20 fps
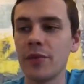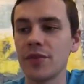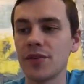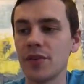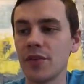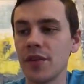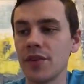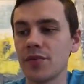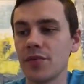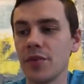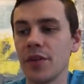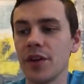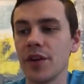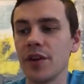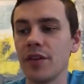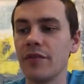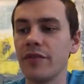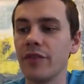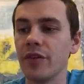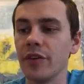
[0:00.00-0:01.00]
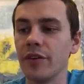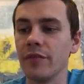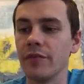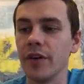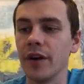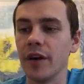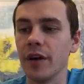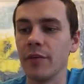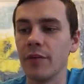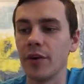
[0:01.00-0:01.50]
So that's really good for
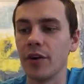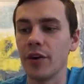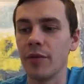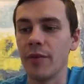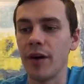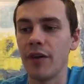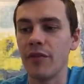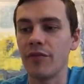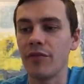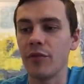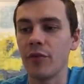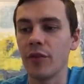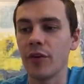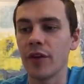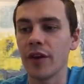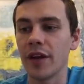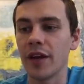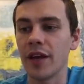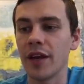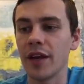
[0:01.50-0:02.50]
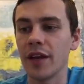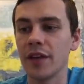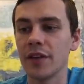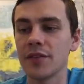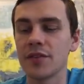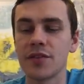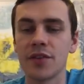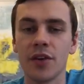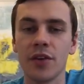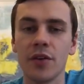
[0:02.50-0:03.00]
a good amount for a kid.
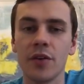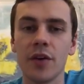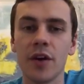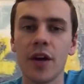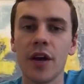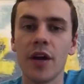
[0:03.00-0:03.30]
So